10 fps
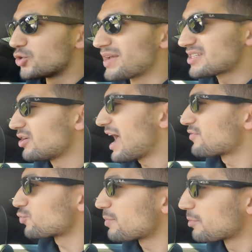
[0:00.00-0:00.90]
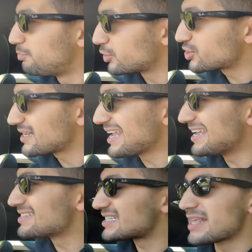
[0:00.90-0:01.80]
So I still have the rubber bushing
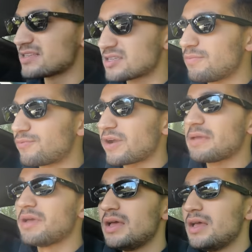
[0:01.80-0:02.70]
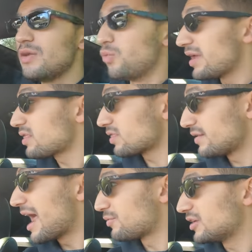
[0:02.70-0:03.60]
inside the subframe with
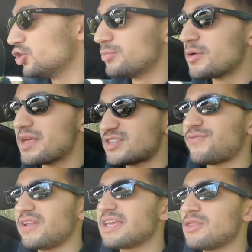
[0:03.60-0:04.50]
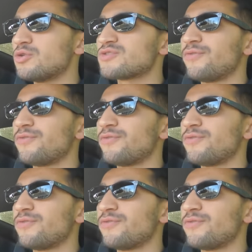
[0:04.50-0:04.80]
now the aluminum that's filling in those